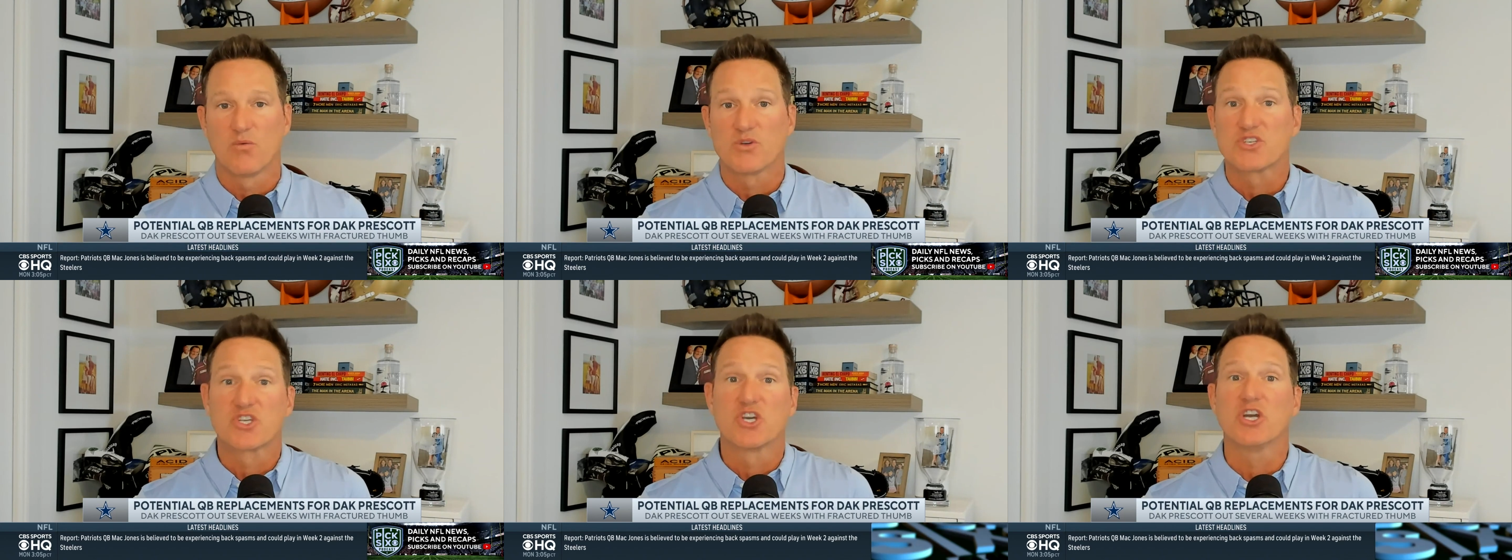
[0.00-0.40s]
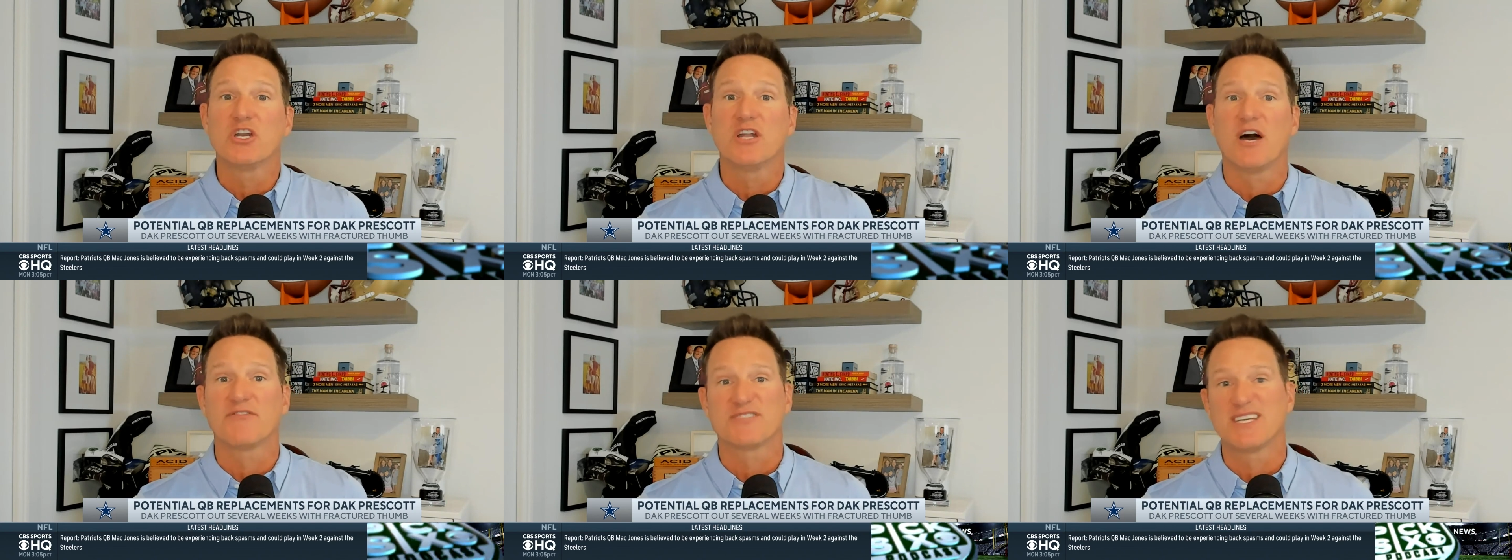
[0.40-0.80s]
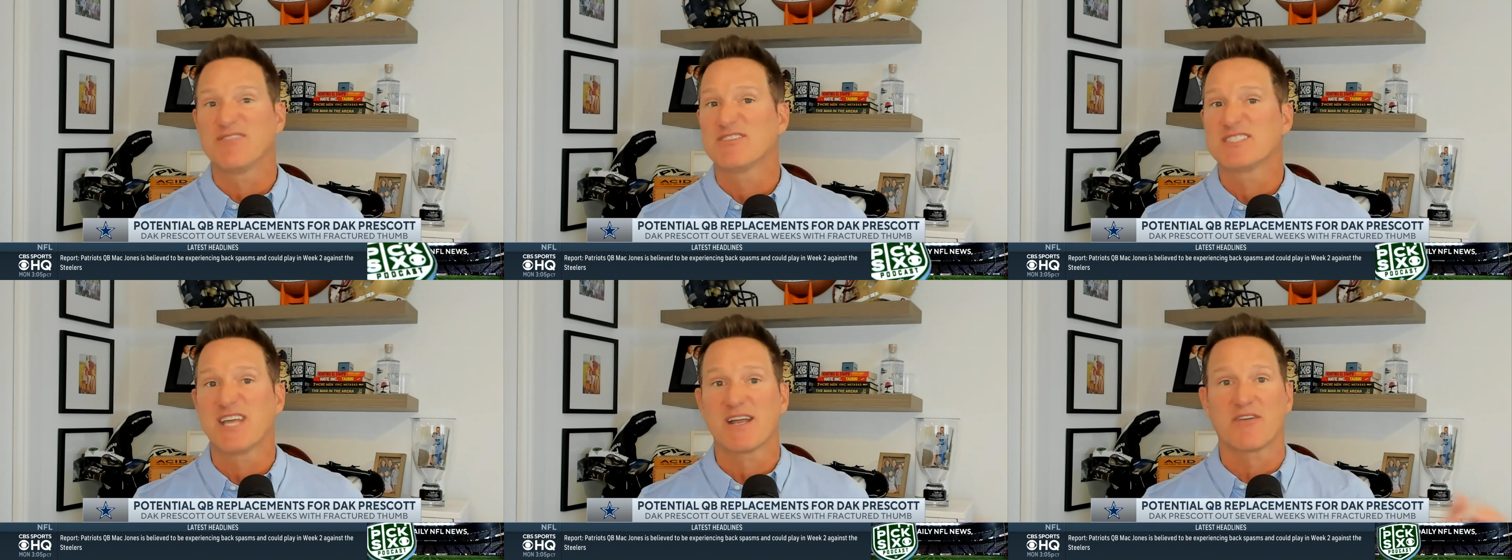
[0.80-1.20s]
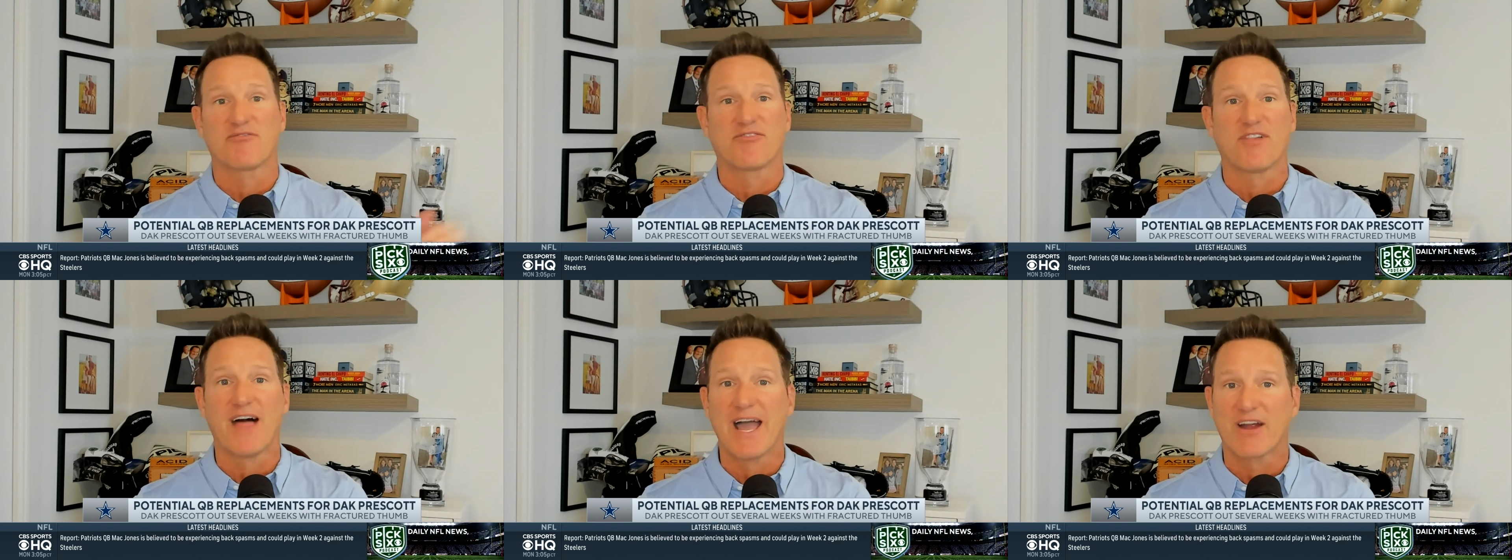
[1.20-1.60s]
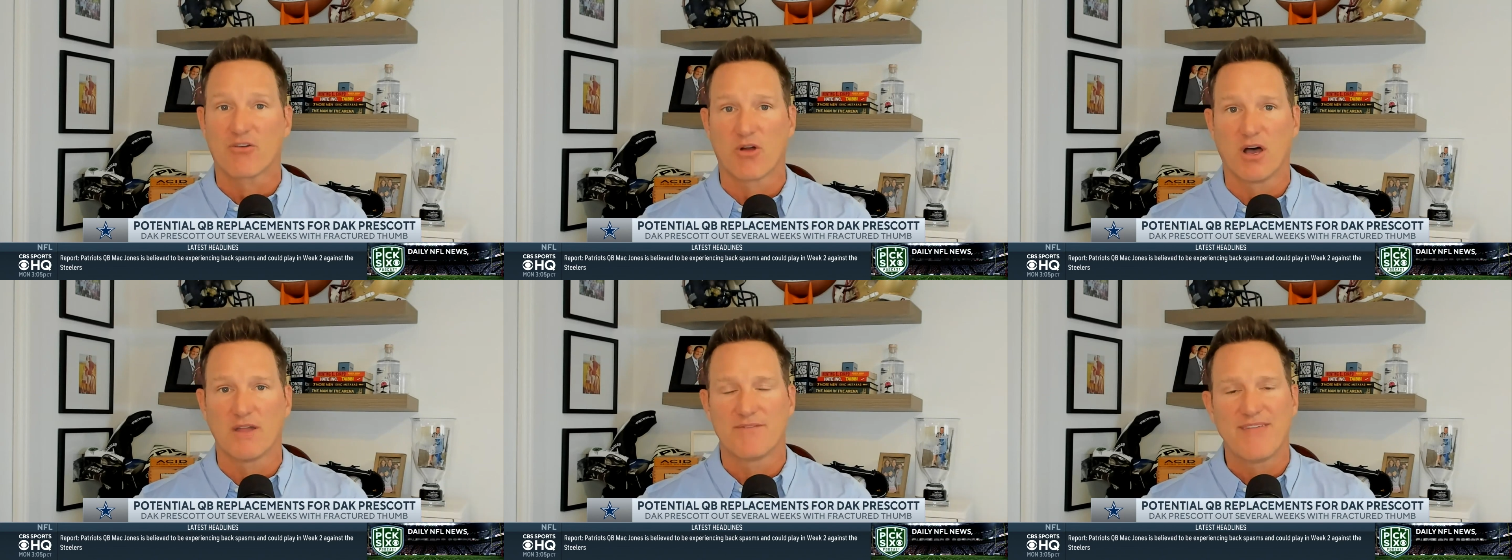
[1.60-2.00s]
was good enough to even take a
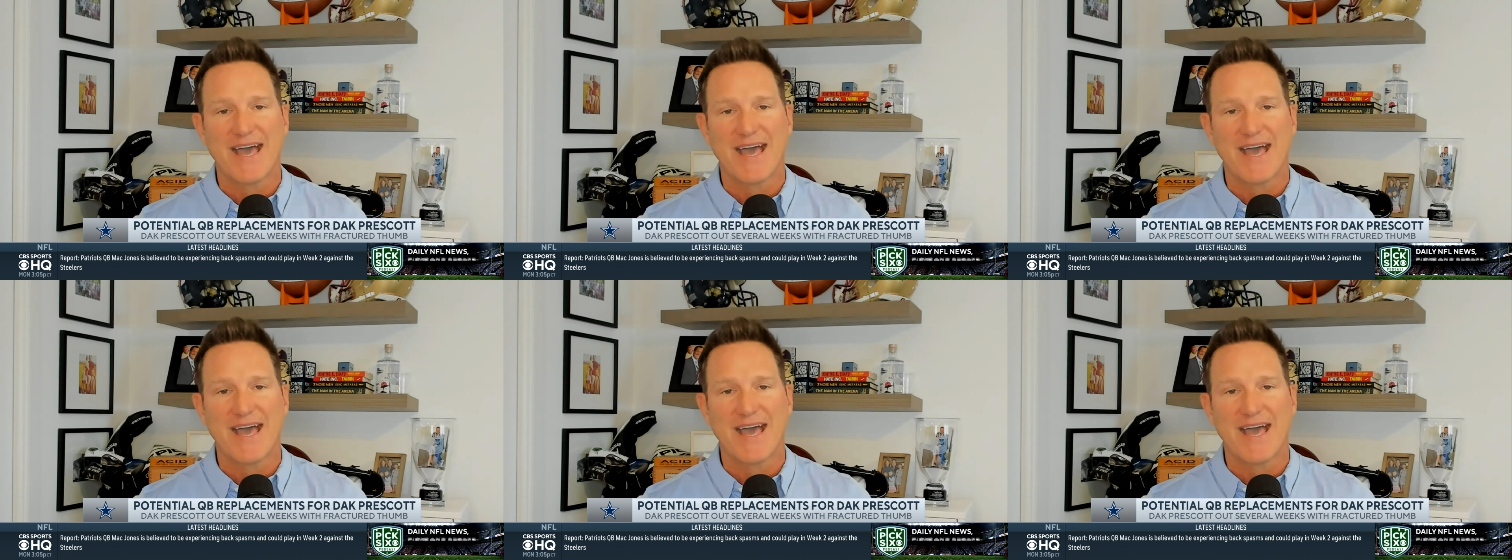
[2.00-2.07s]
flyer on.